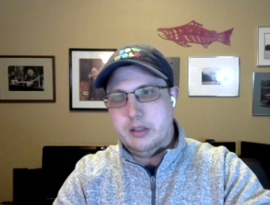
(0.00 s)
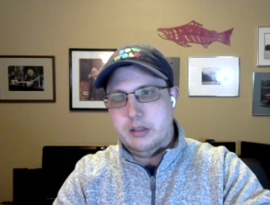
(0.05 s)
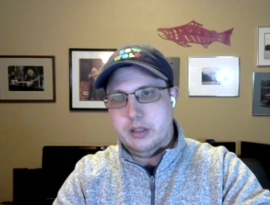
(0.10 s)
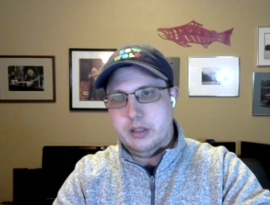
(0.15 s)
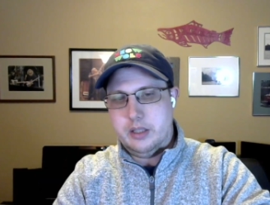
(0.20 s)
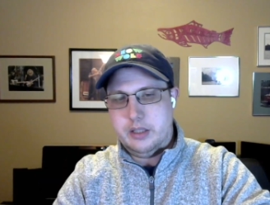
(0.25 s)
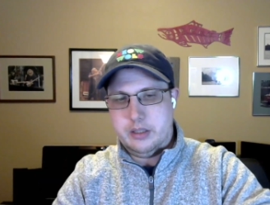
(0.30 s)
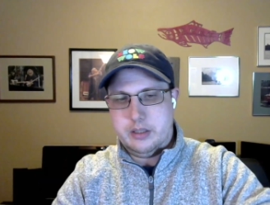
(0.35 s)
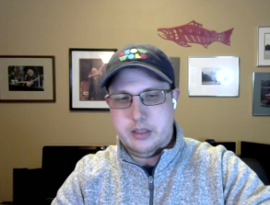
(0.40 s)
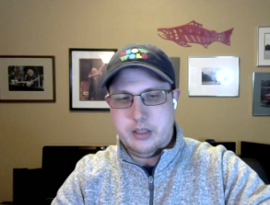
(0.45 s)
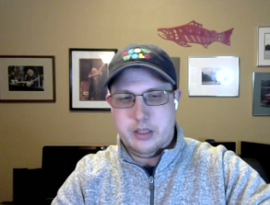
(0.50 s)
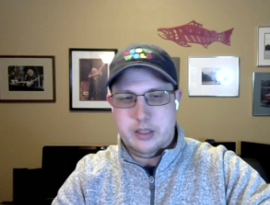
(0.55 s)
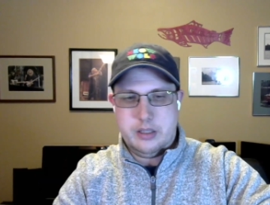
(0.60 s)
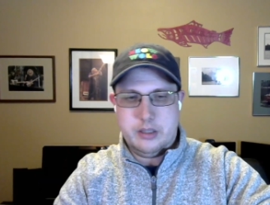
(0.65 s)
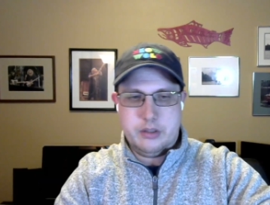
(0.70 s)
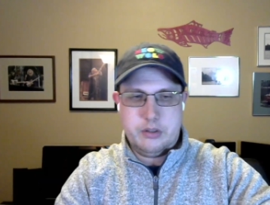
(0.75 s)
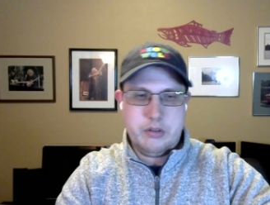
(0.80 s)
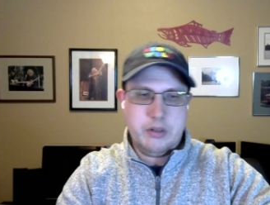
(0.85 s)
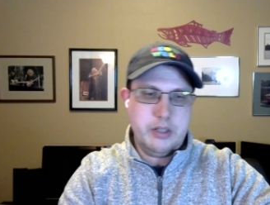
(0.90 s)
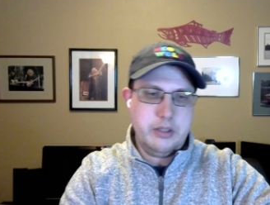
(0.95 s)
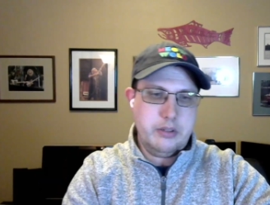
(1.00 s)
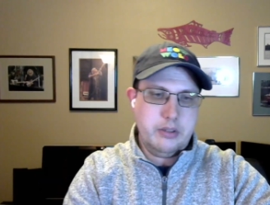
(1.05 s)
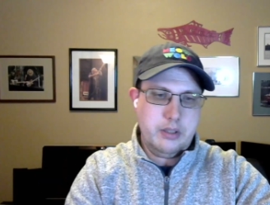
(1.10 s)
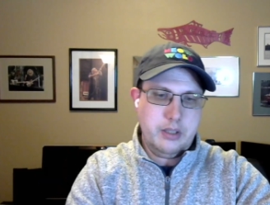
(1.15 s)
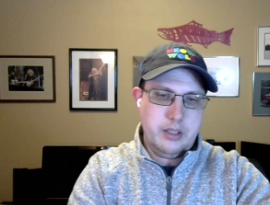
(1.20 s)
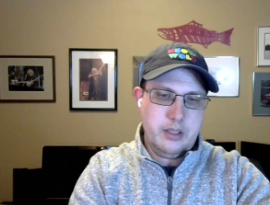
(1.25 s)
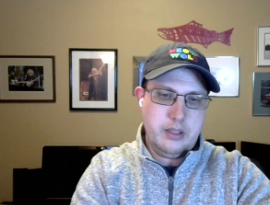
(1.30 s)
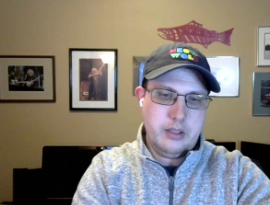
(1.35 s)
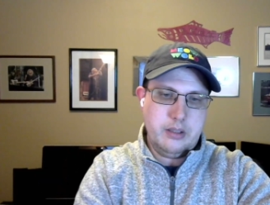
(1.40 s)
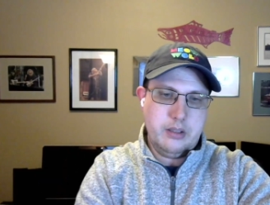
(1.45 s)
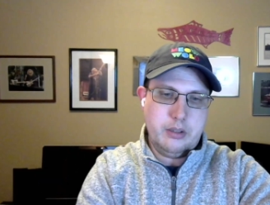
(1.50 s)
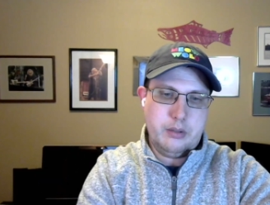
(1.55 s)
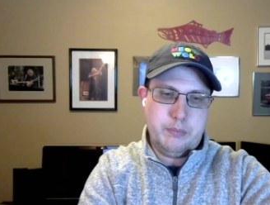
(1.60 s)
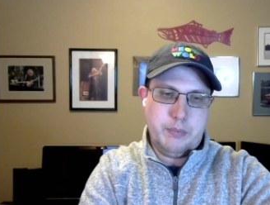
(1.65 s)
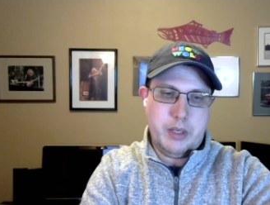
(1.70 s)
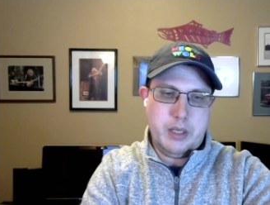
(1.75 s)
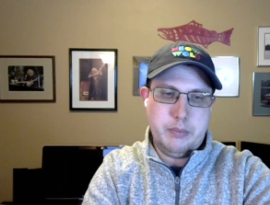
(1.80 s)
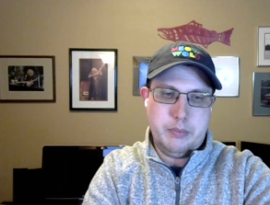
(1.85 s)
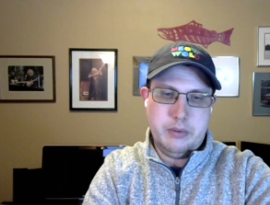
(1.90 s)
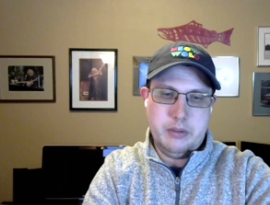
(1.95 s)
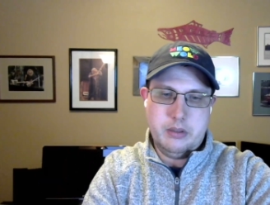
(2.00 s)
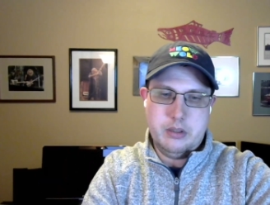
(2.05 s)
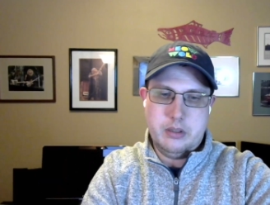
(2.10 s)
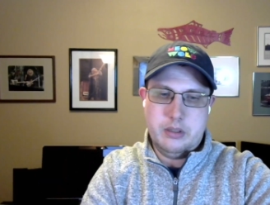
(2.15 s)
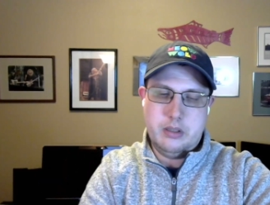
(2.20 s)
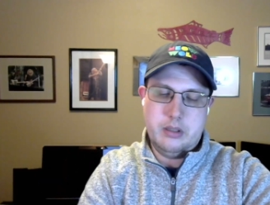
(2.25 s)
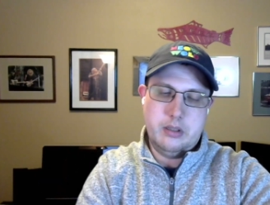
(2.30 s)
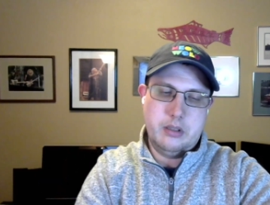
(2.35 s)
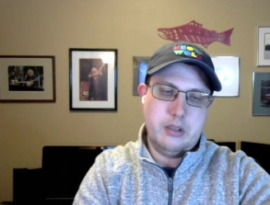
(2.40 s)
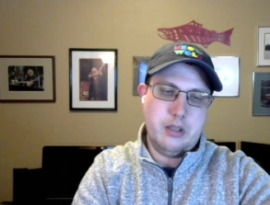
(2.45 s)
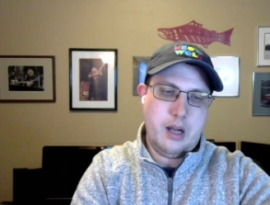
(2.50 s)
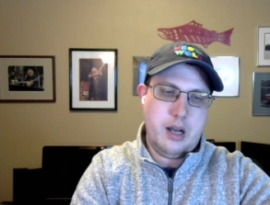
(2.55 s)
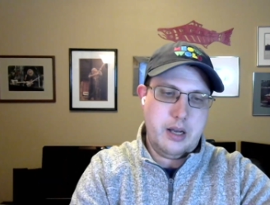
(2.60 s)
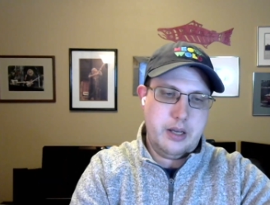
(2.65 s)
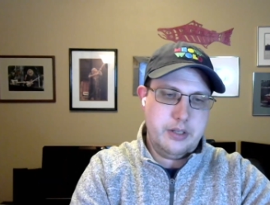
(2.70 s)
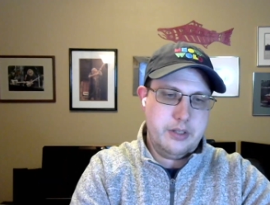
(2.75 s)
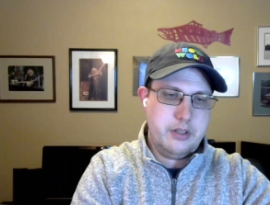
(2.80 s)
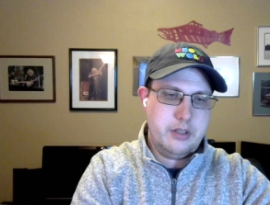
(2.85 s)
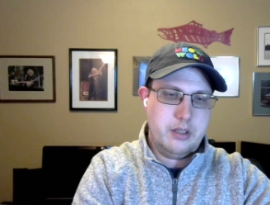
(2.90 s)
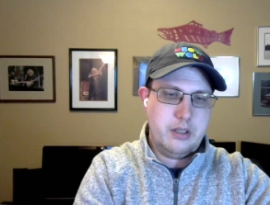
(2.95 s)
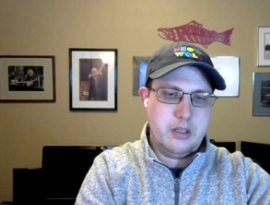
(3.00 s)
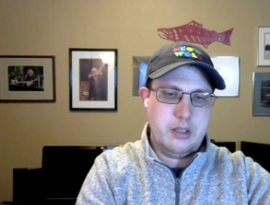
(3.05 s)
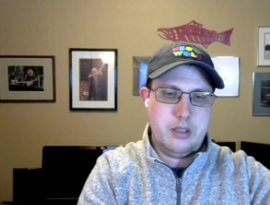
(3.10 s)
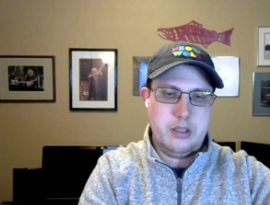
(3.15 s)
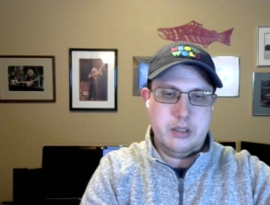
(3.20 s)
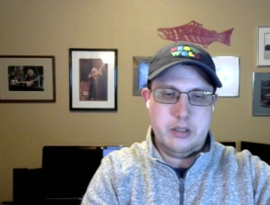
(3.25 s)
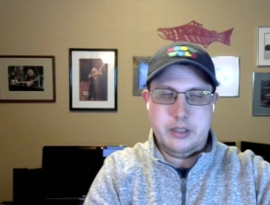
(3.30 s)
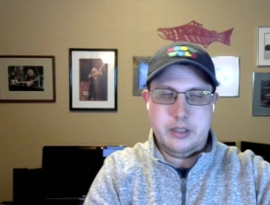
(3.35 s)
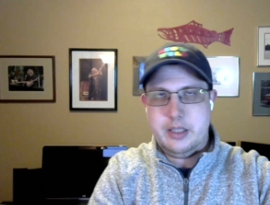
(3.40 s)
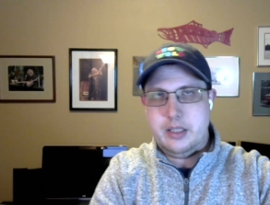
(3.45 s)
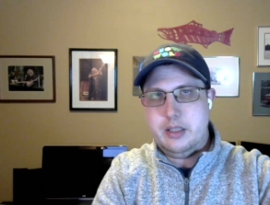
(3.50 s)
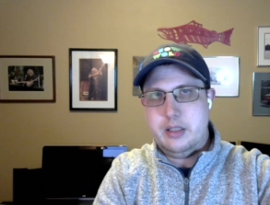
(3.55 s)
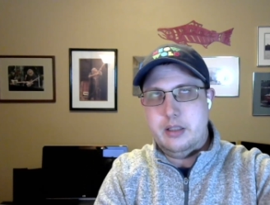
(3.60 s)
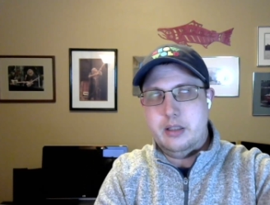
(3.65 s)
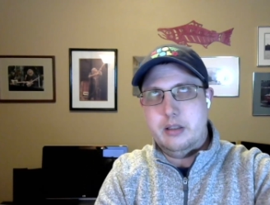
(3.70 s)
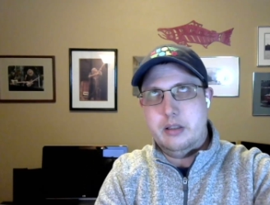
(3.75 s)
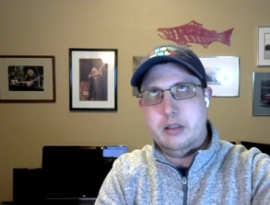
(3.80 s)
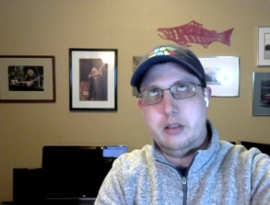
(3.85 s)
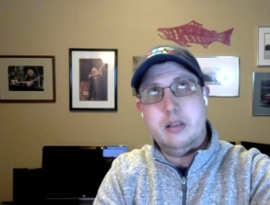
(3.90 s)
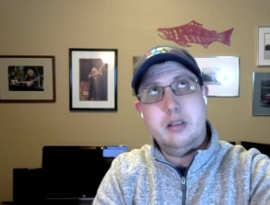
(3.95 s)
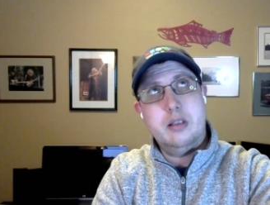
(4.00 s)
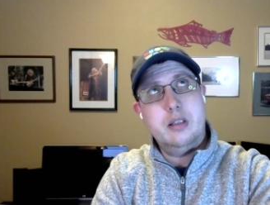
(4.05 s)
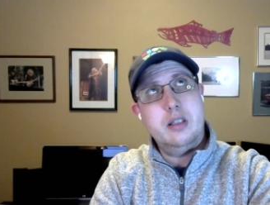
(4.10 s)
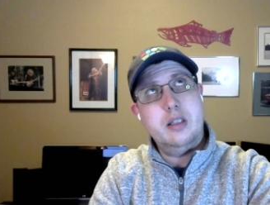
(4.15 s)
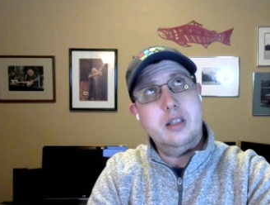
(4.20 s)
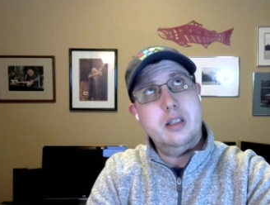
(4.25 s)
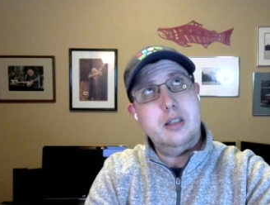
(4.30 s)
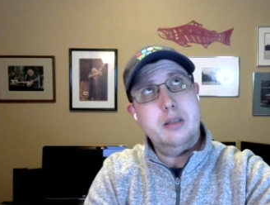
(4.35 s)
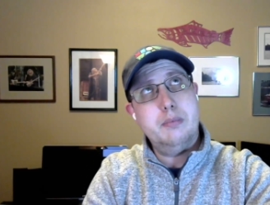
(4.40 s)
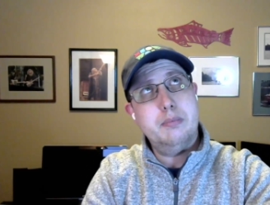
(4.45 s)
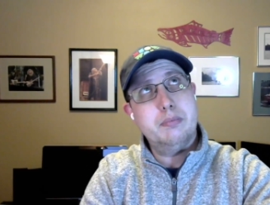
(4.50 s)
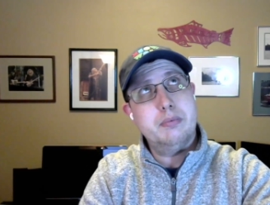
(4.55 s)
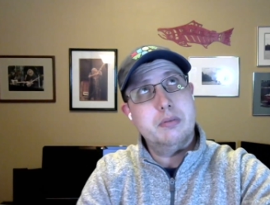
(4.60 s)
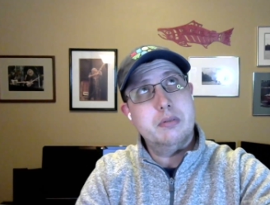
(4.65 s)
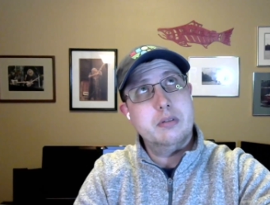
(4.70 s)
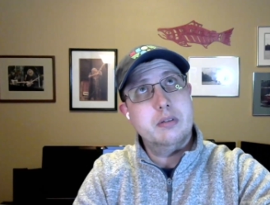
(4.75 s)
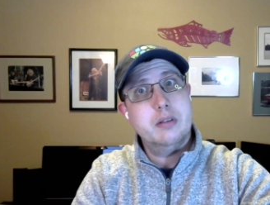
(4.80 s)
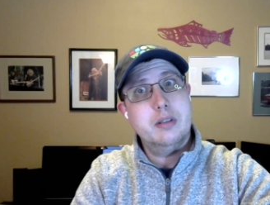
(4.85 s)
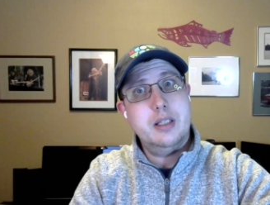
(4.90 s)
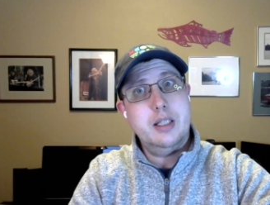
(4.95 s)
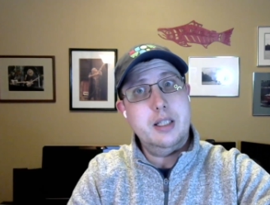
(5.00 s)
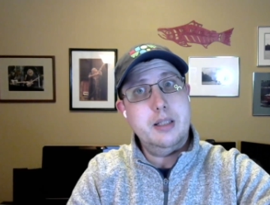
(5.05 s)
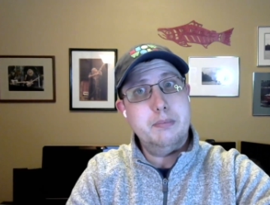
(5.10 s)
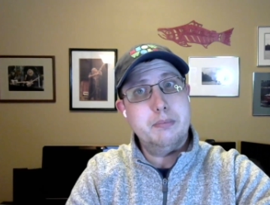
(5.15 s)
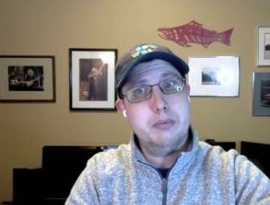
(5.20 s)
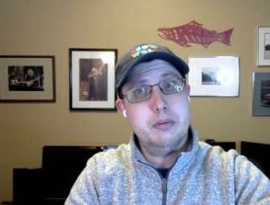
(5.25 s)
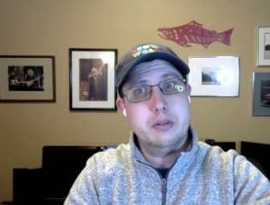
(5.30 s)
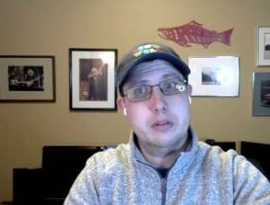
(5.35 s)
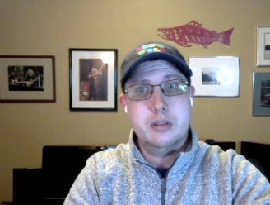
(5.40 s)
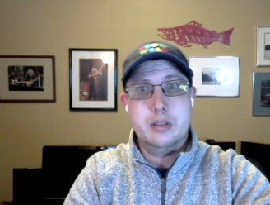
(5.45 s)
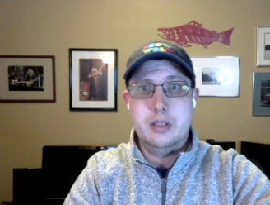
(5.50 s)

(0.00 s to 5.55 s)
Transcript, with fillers: like uh, Crazy Egg is popular, Hotjar, Heap, Heap, Heap,